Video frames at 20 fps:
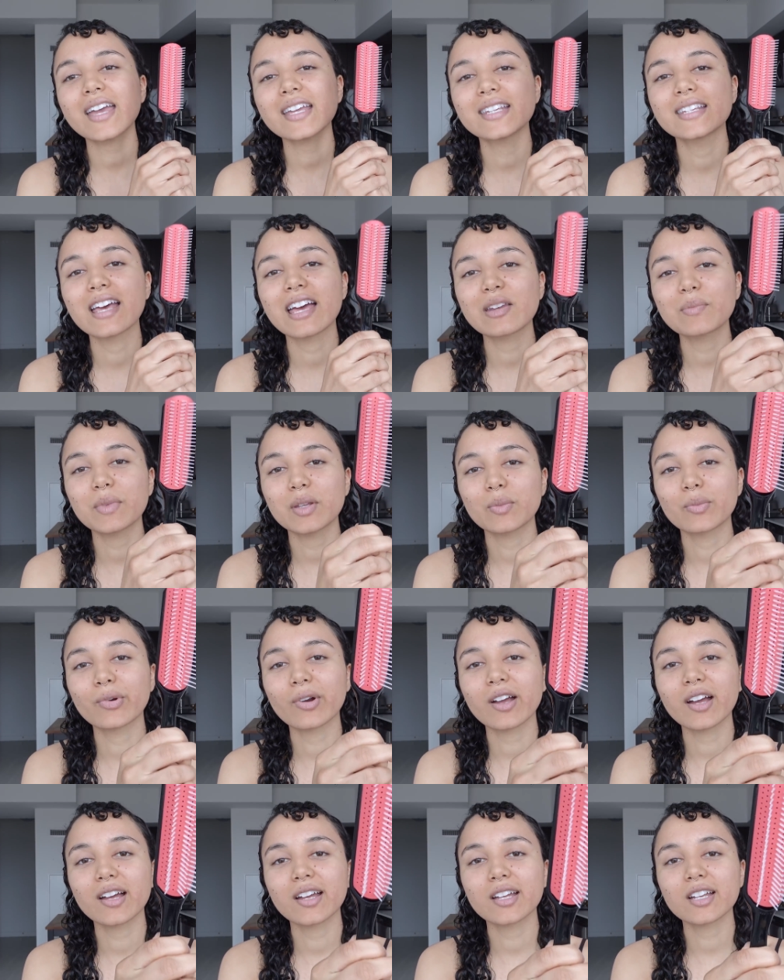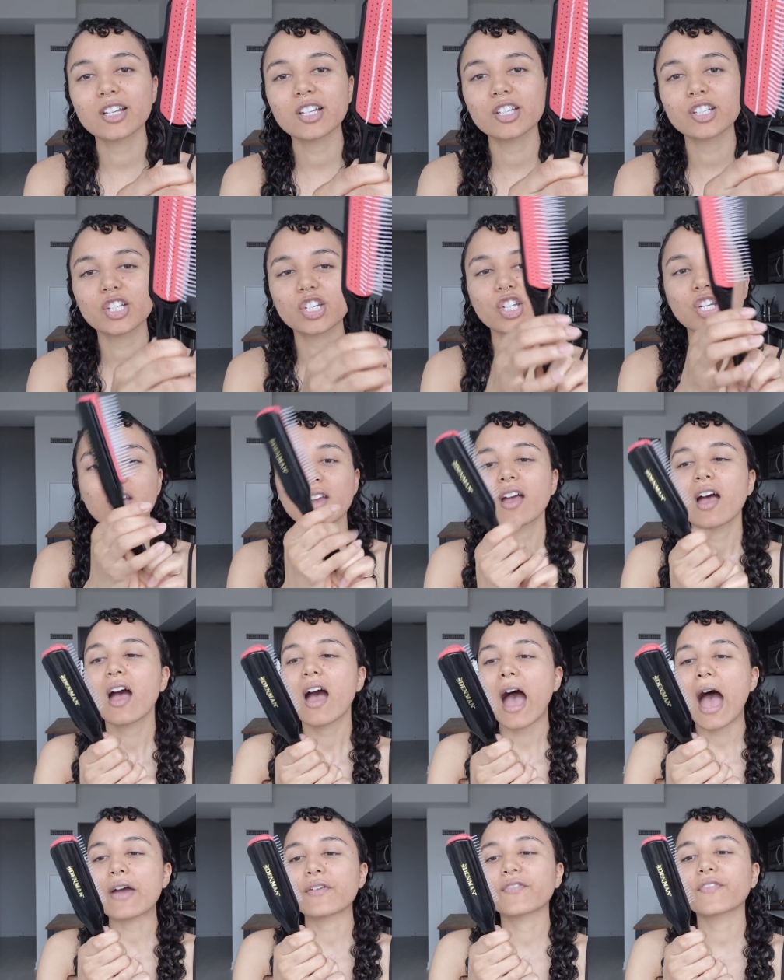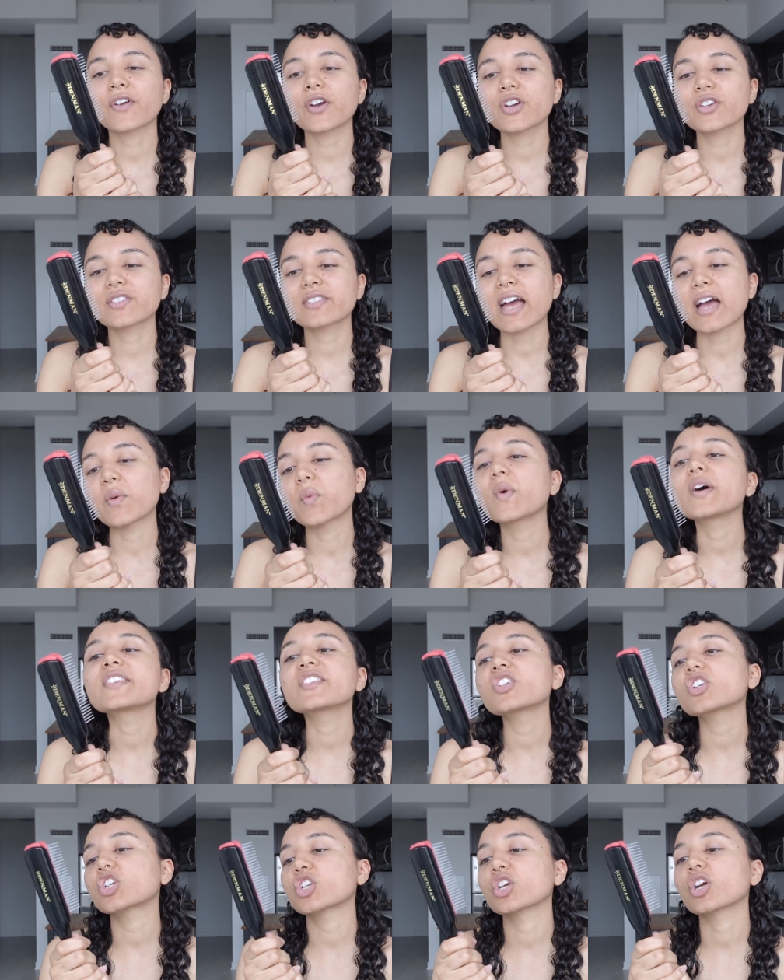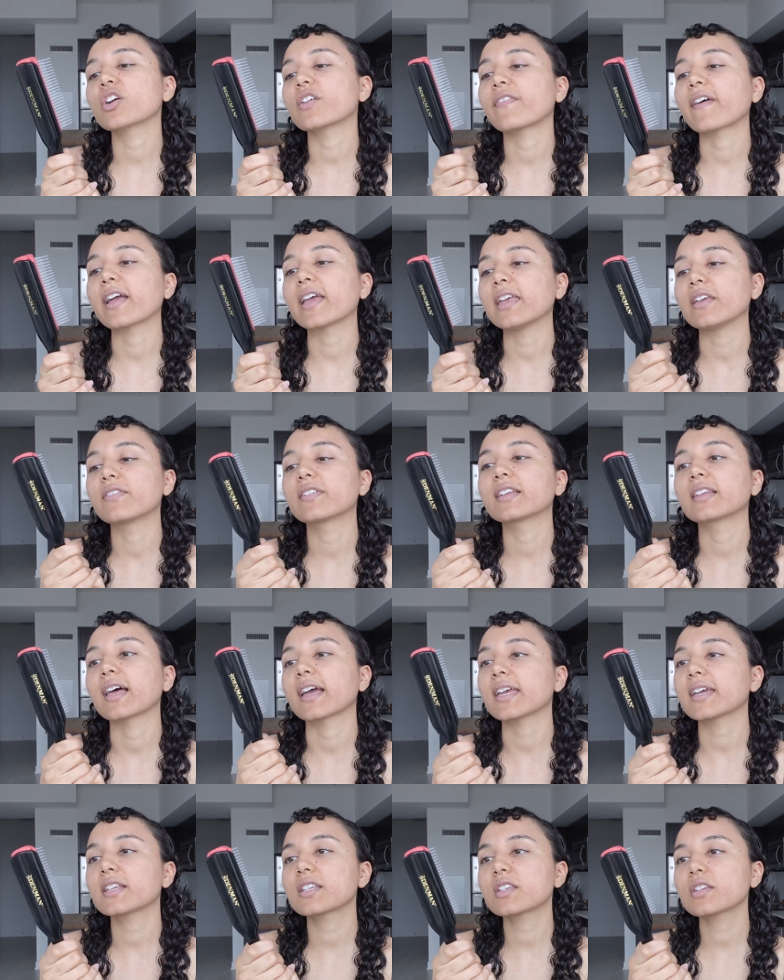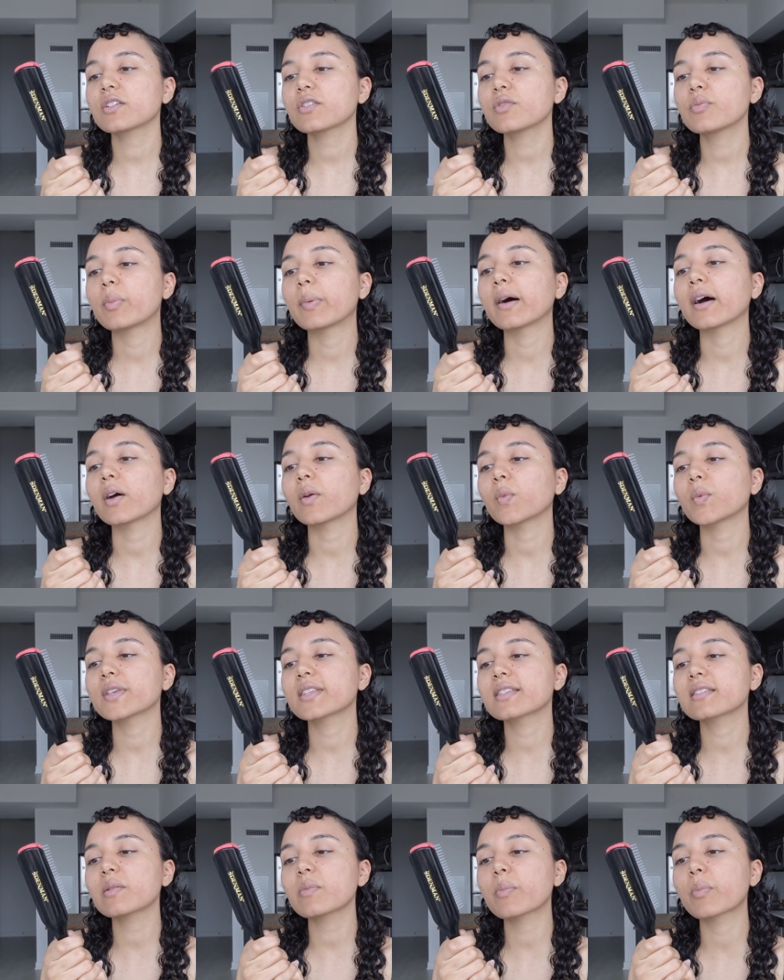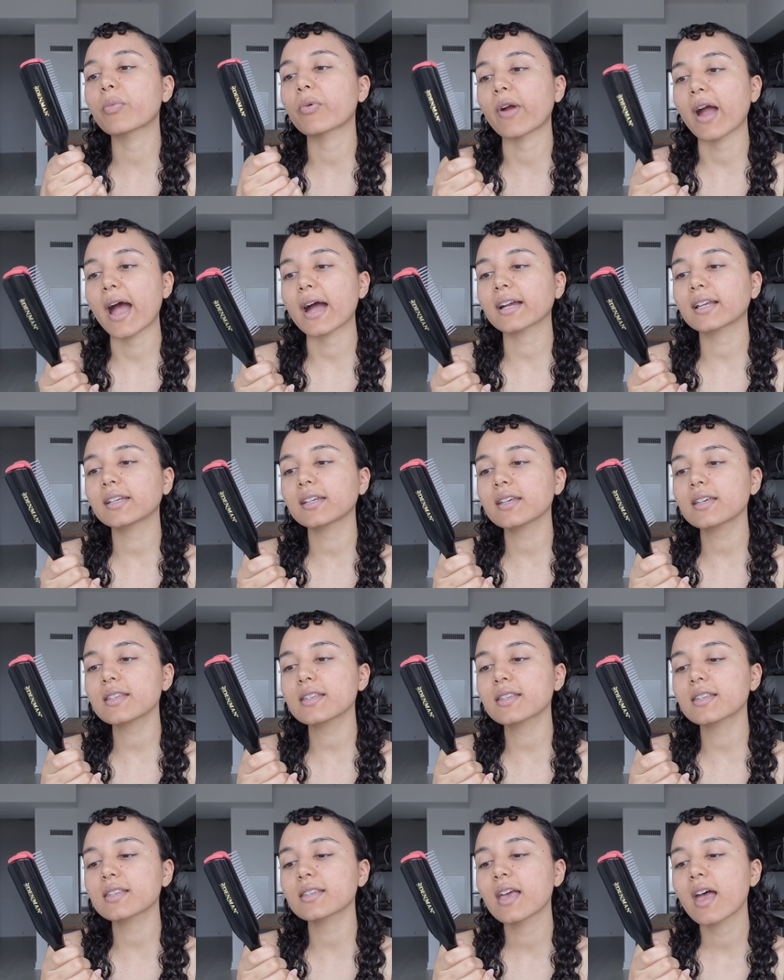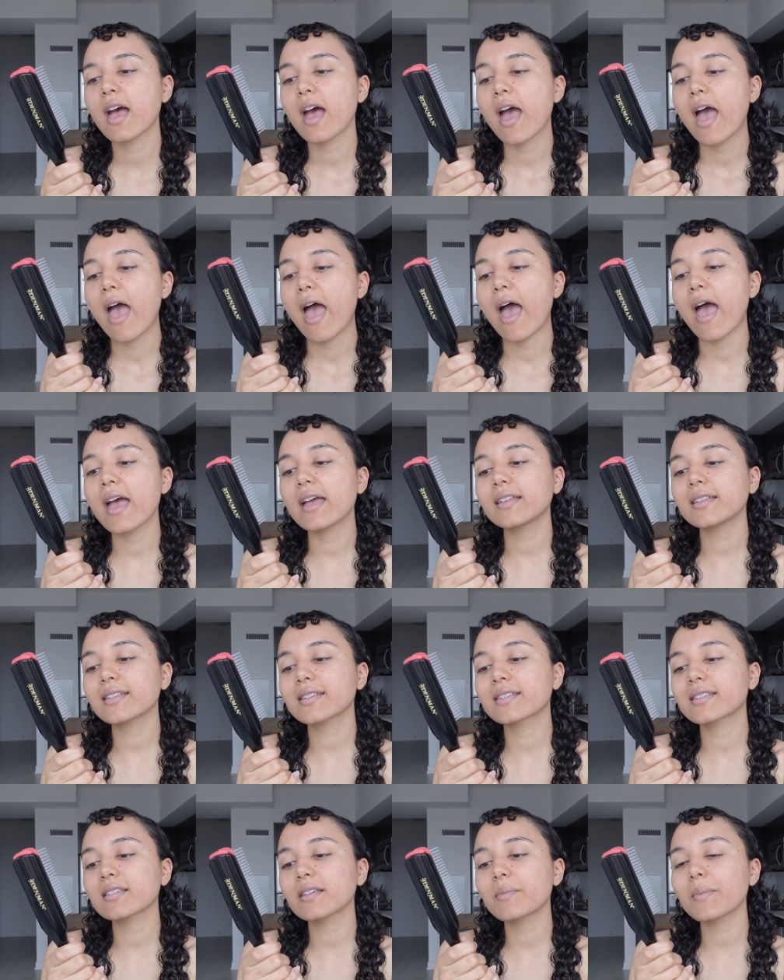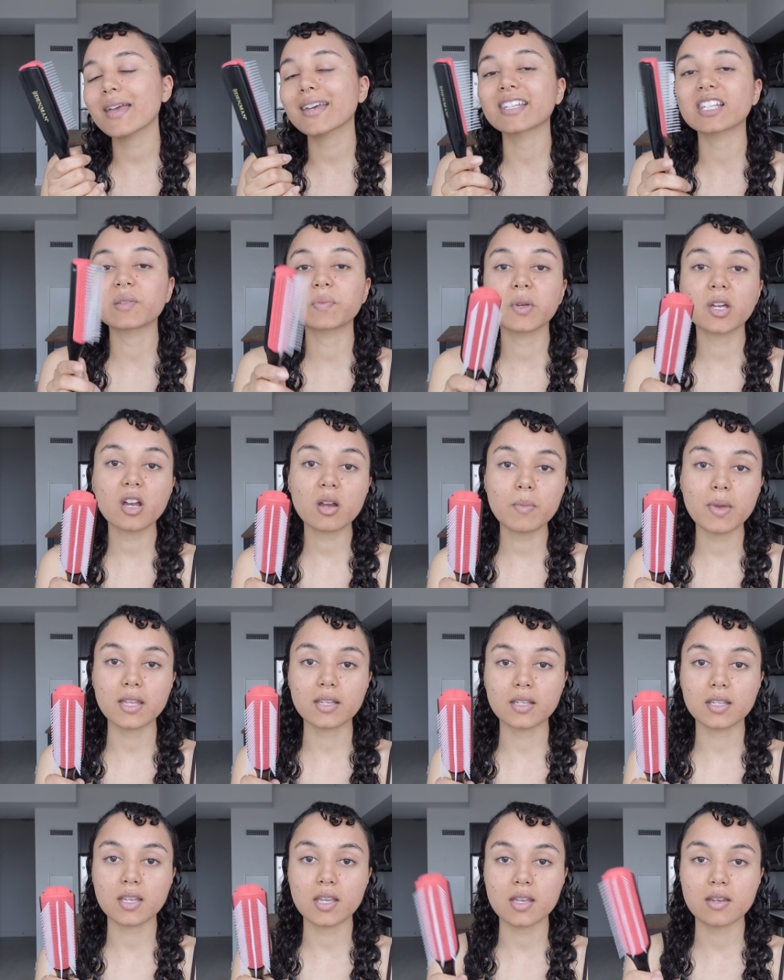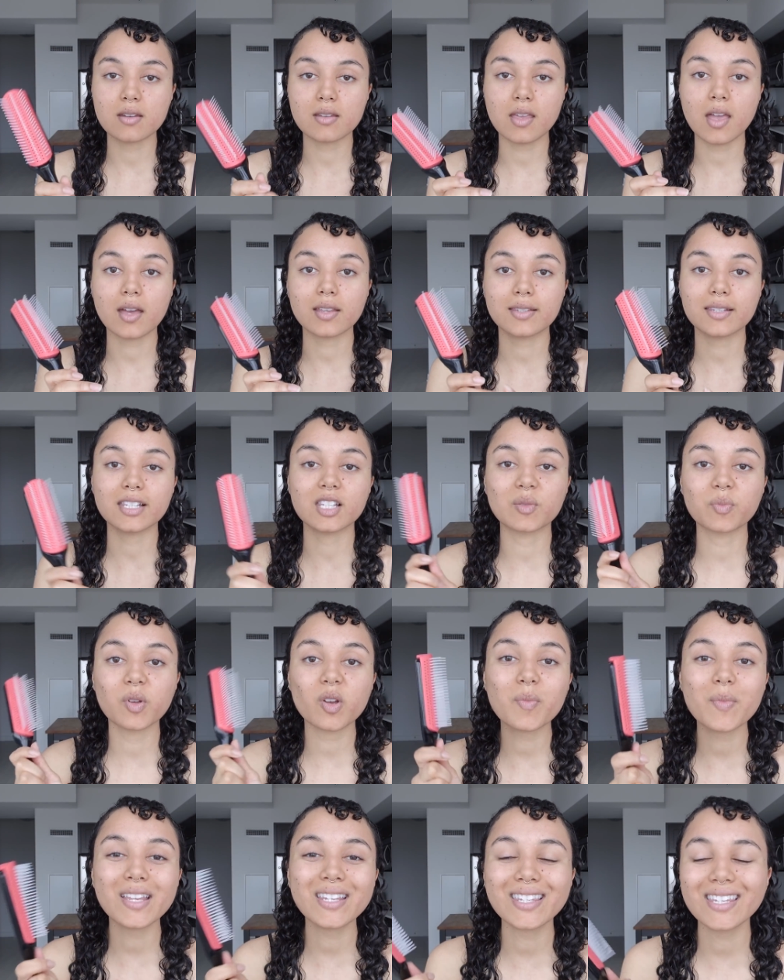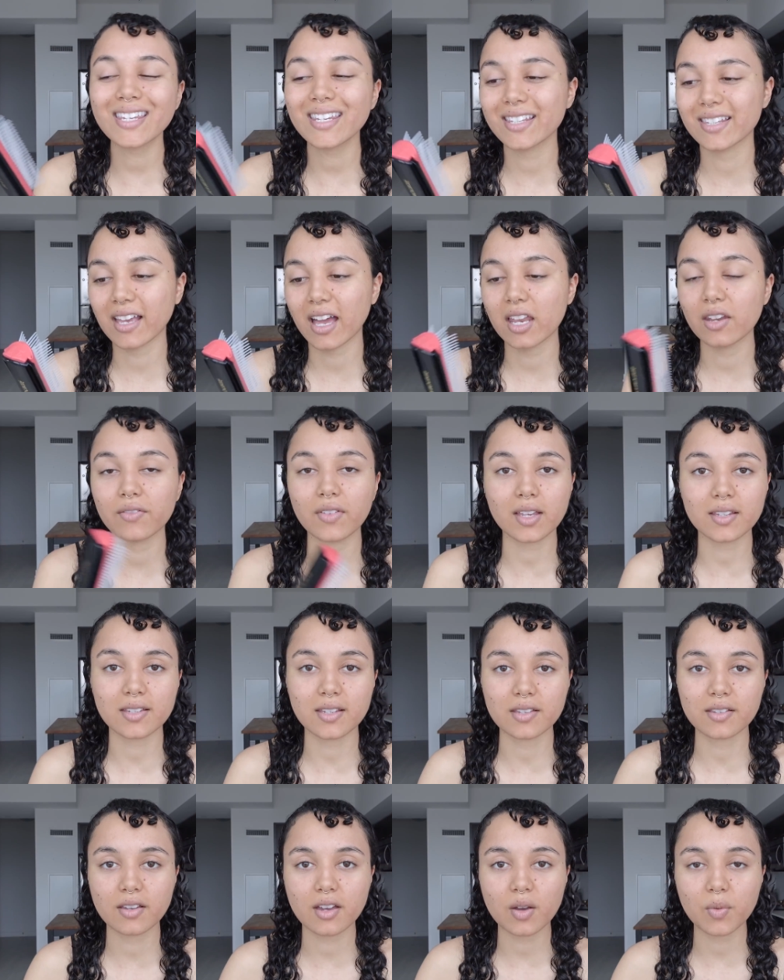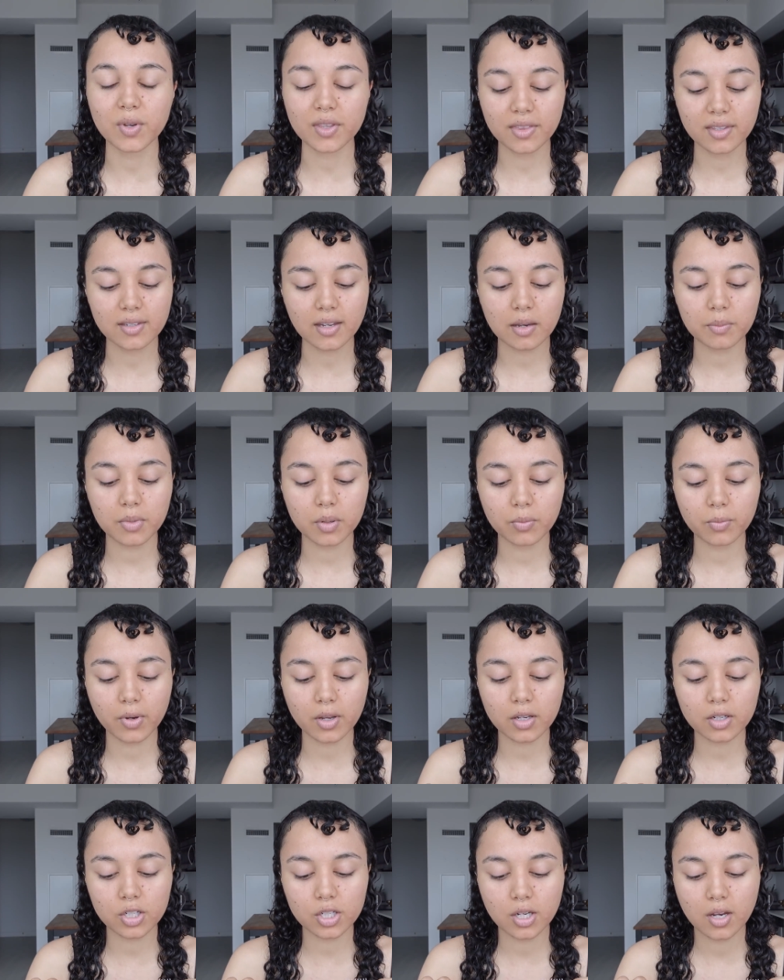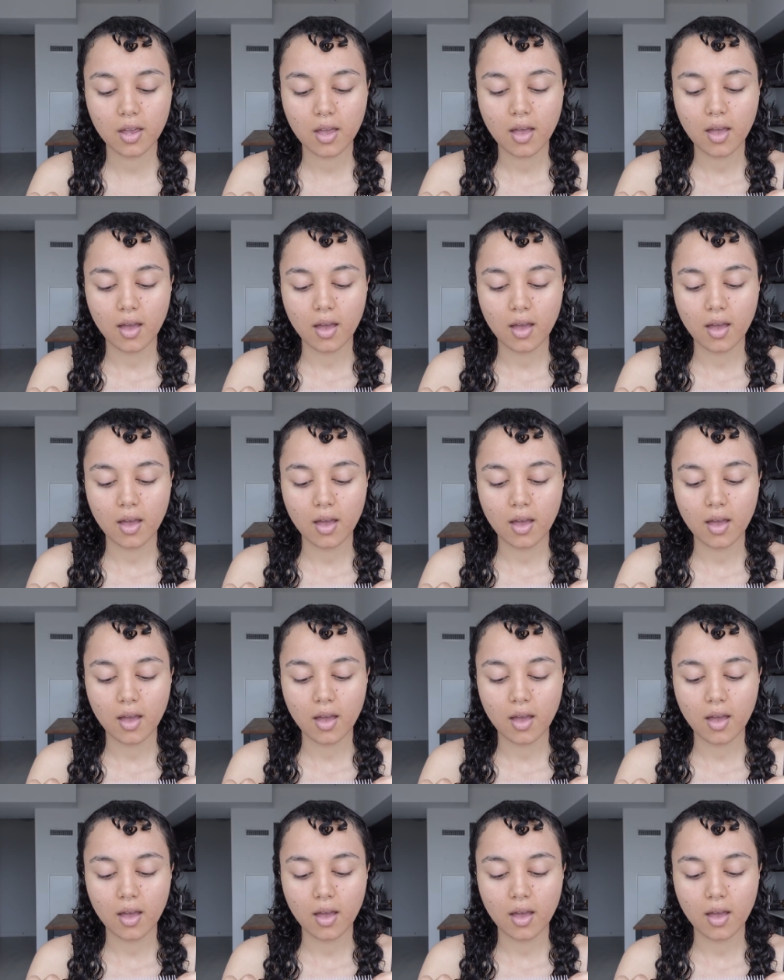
Denman brush. At first, I wasn't sure if I even liked you, but with some practice and some experimenting. Yes, experimenting is kind of necessary with the Denman brush.